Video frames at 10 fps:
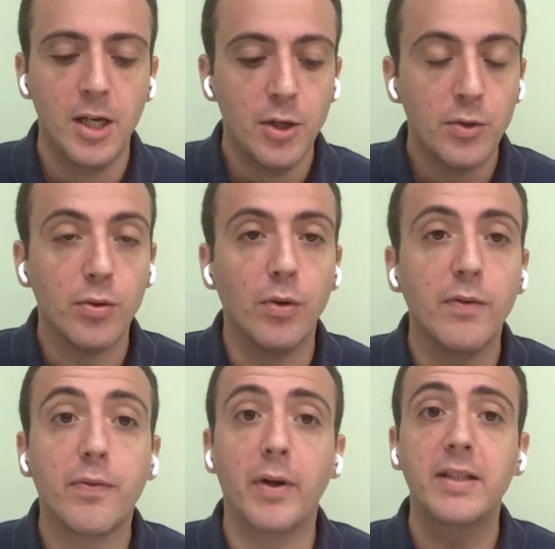So
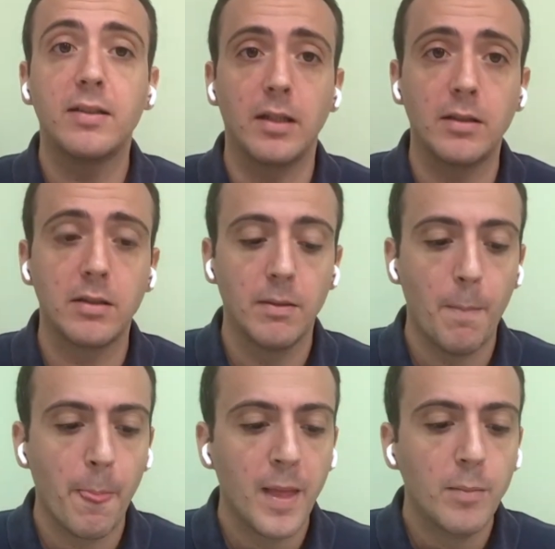for instance,
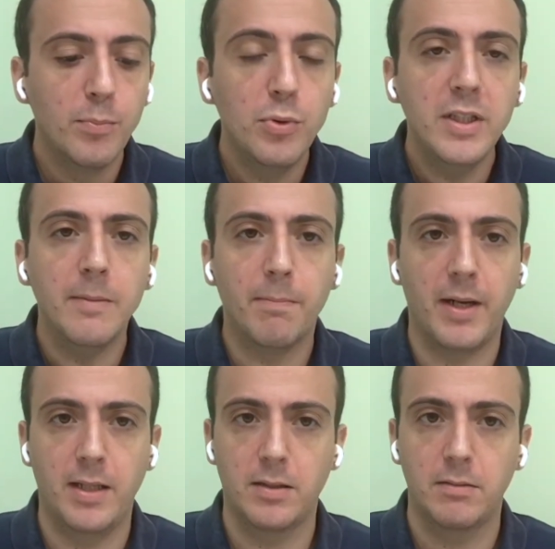put in
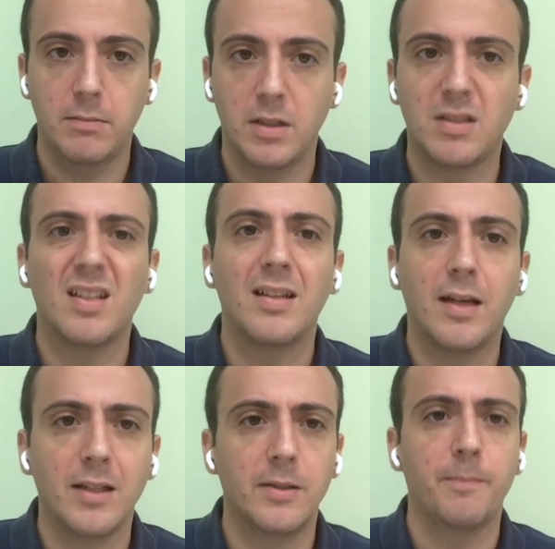place a
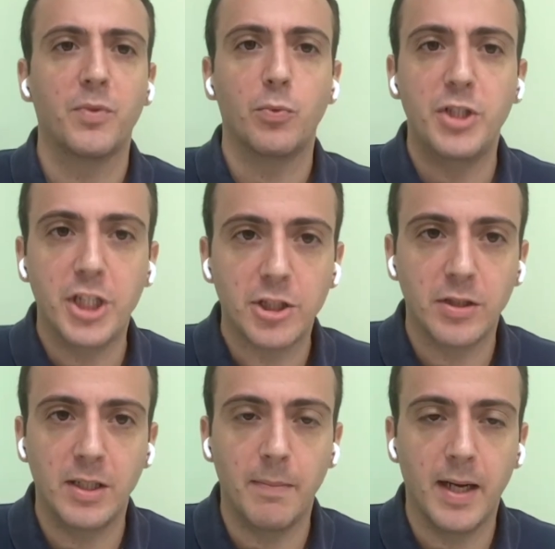standard
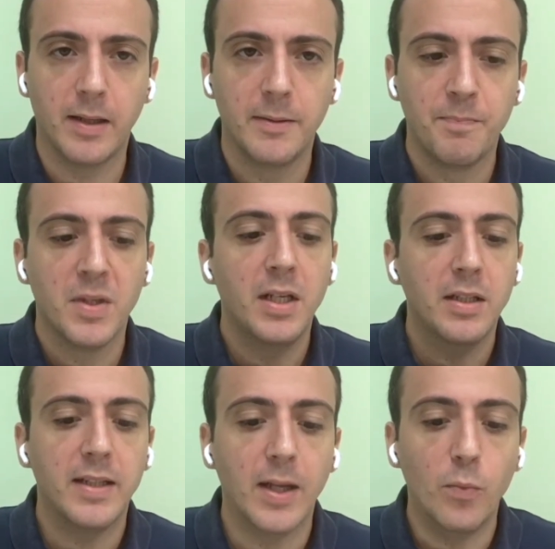rejection email
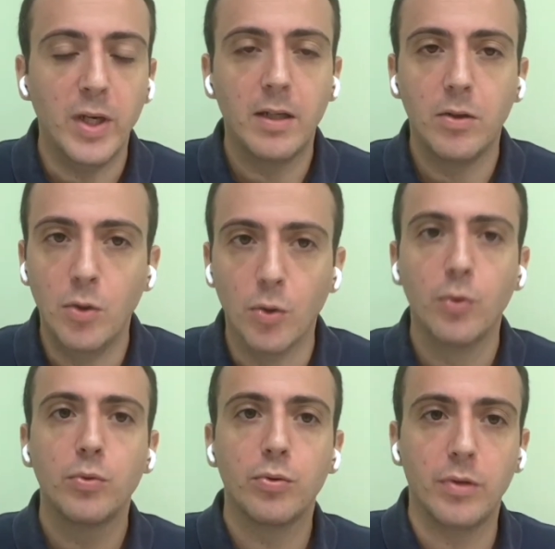that will go
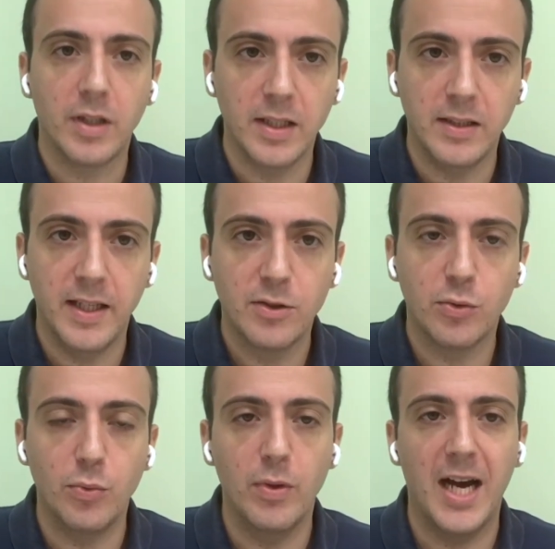to the candidates
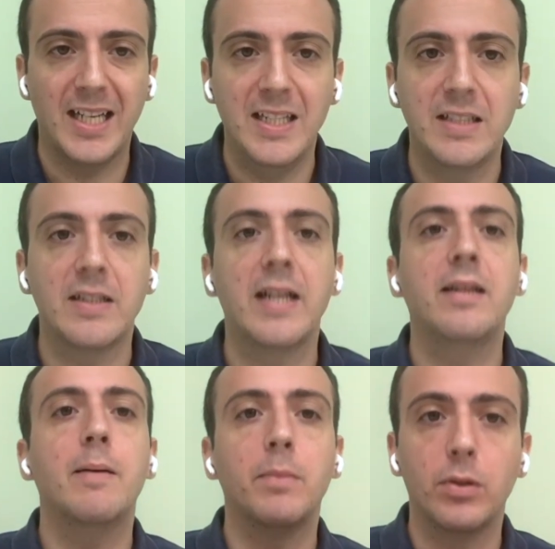to at least let
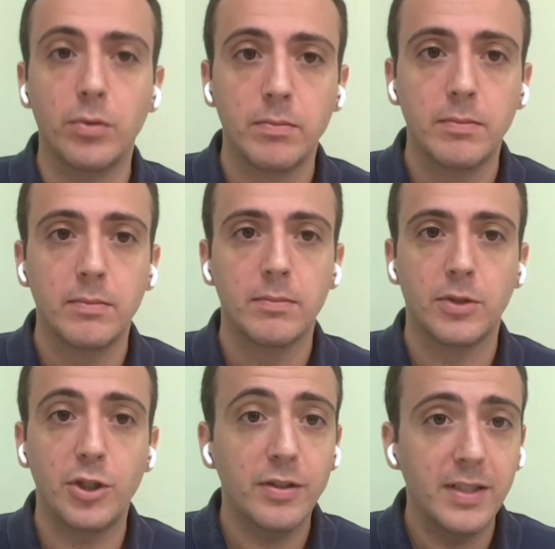them know.
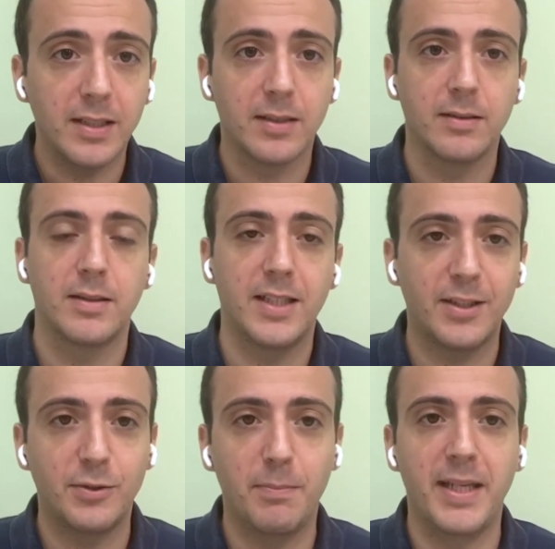Just this, that's
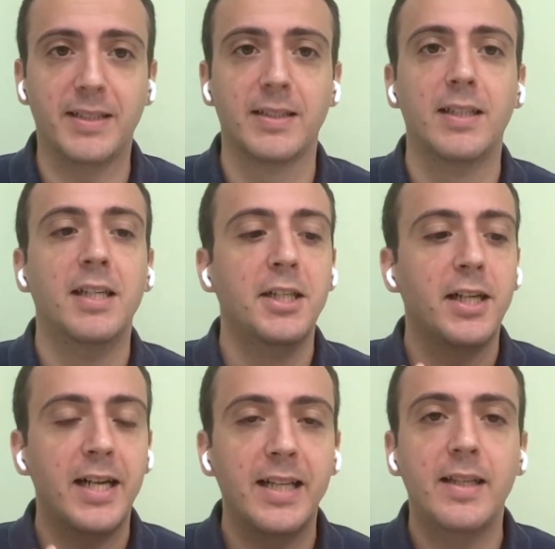the base.
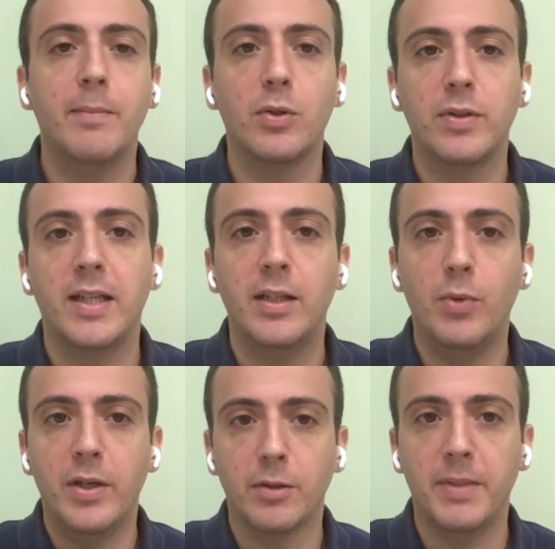Let them know that they
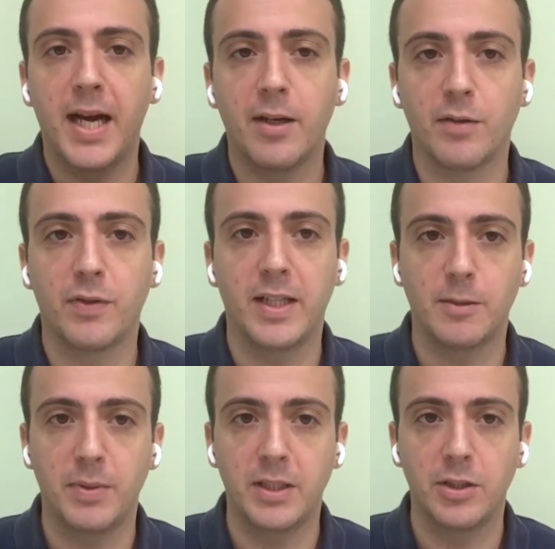will not be hired for
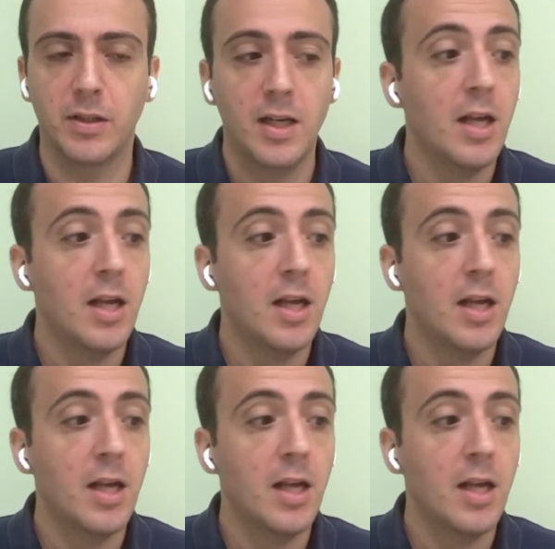that position.